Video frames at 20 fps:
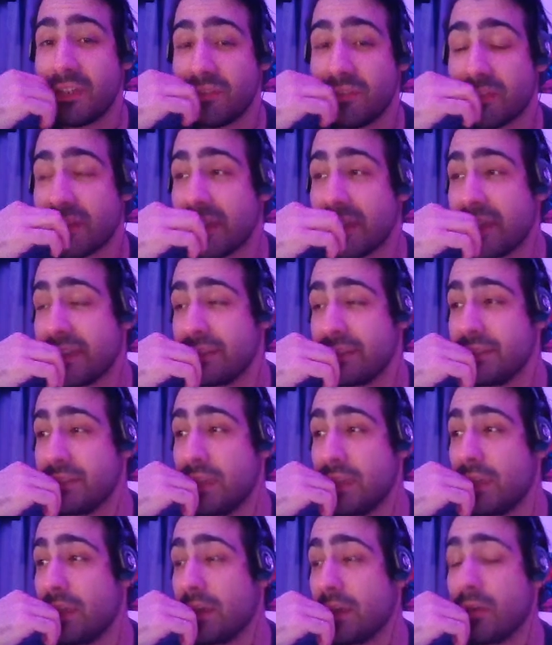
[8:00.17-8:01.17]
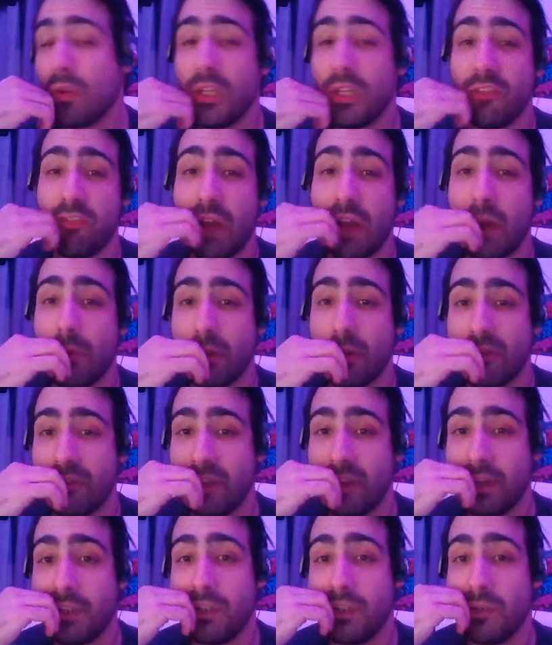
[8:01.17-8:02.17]
fragrant. The cauliflower
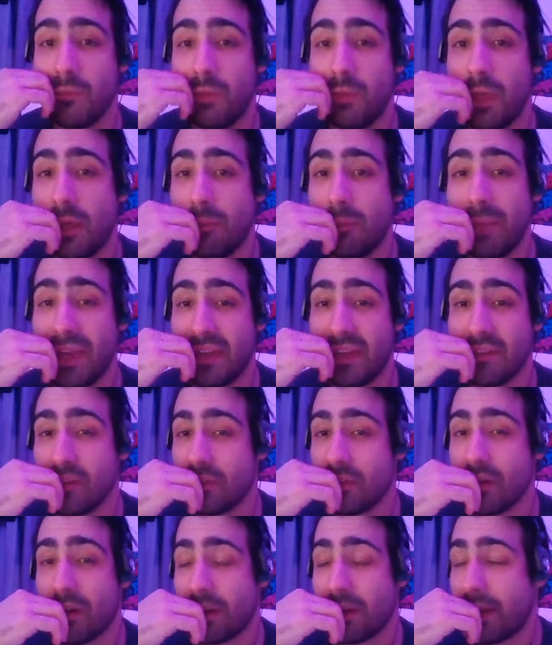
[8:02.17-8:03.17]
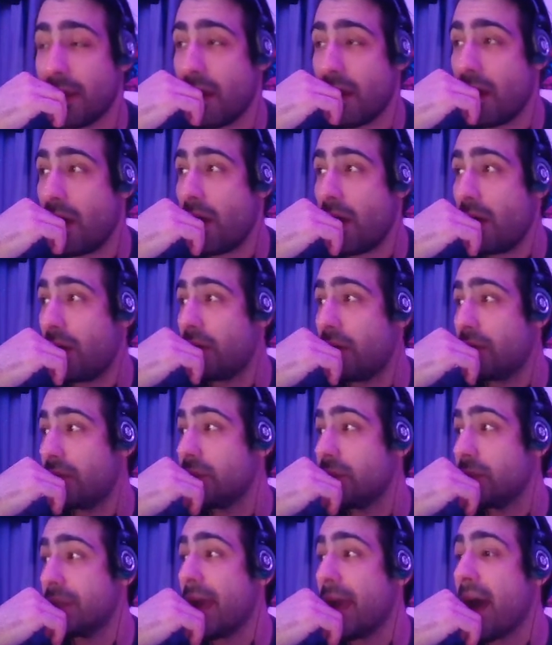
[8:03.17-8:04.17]
base. Sorry.
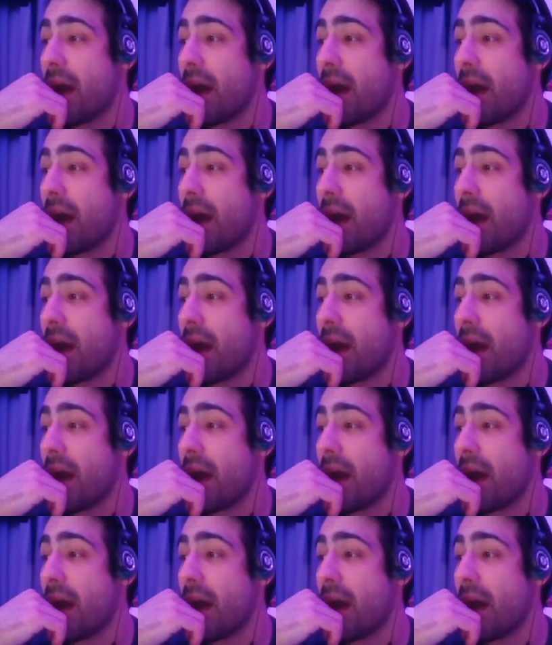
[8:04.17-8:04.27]
Yeah.